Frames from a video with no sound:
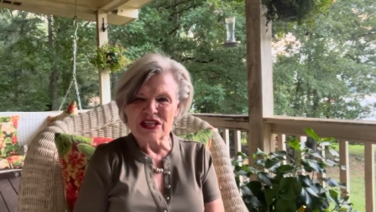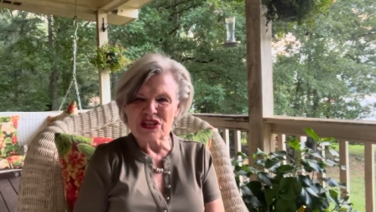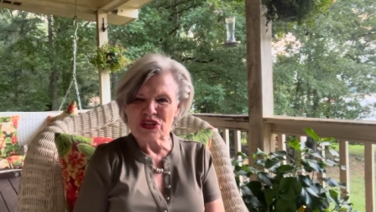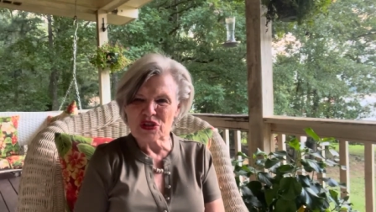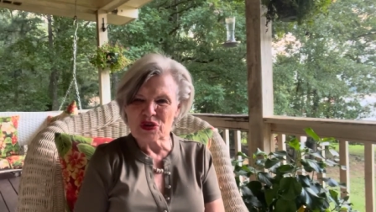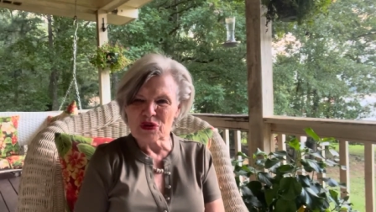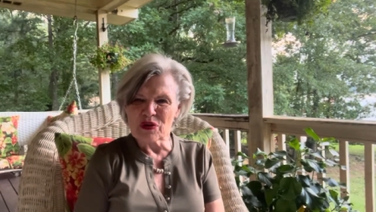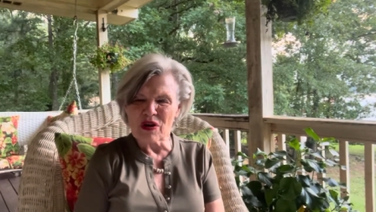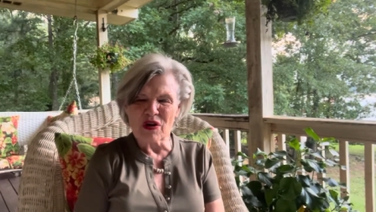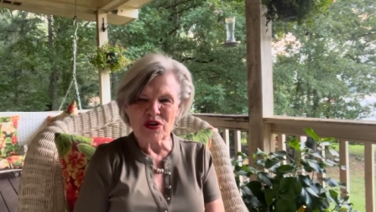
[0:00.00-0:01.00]
you
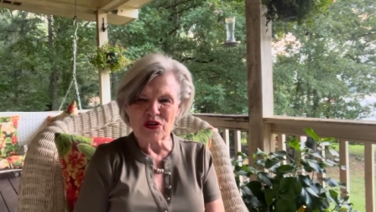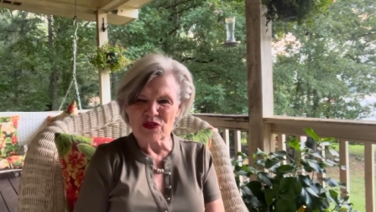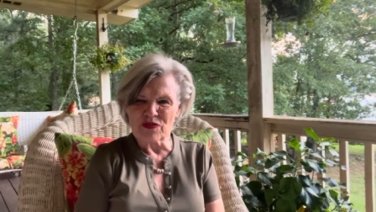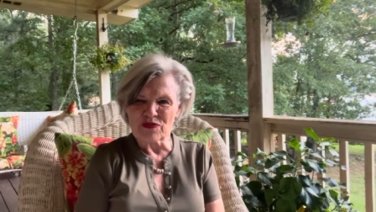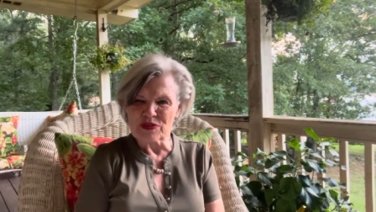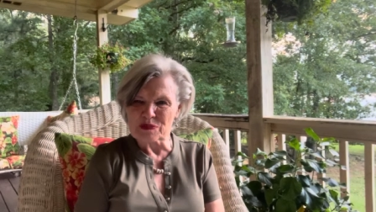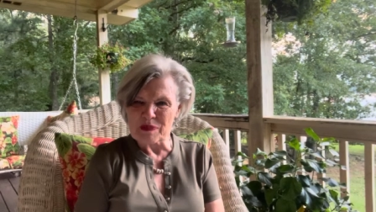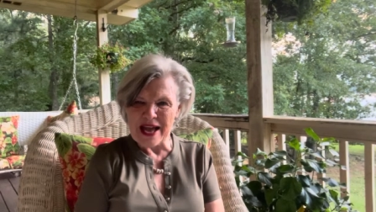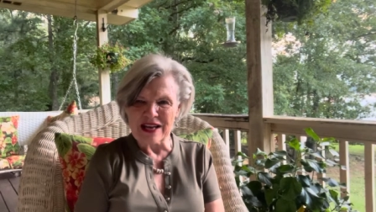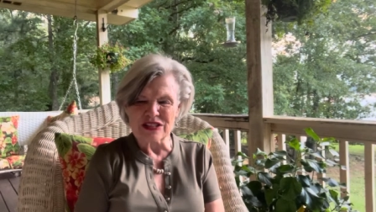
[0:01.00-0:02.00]
or your
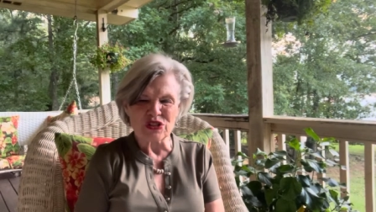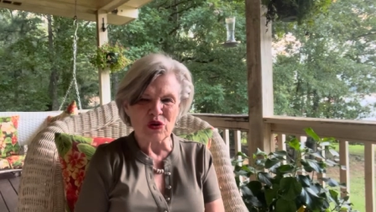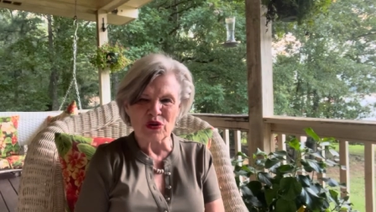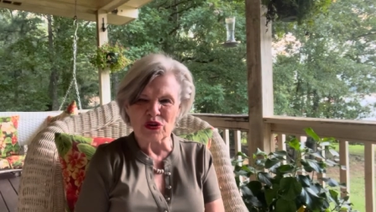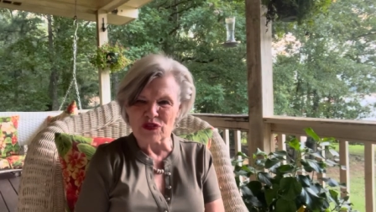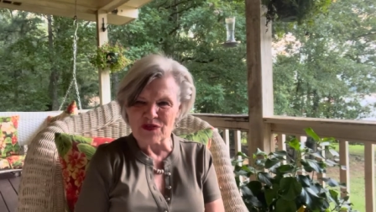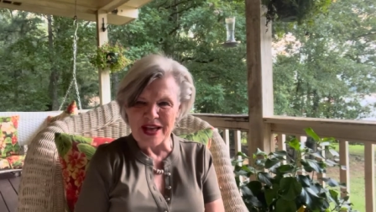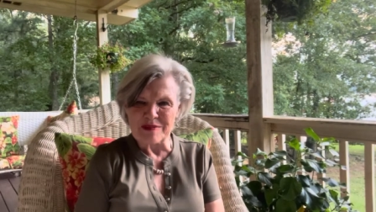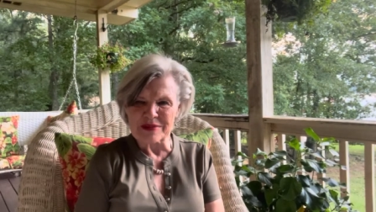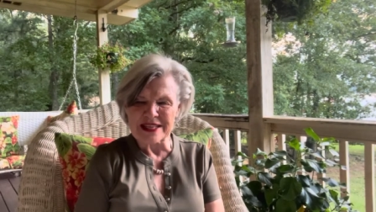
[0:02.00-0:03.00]
spouse or your
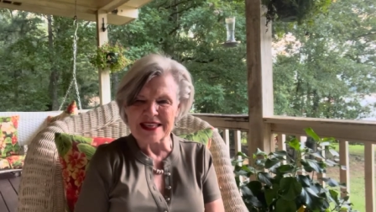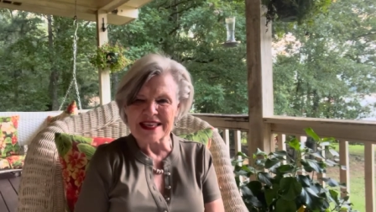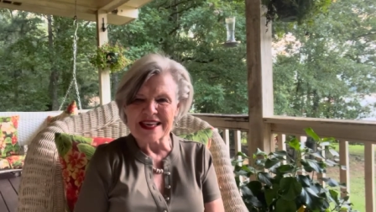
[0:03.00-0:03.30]
family.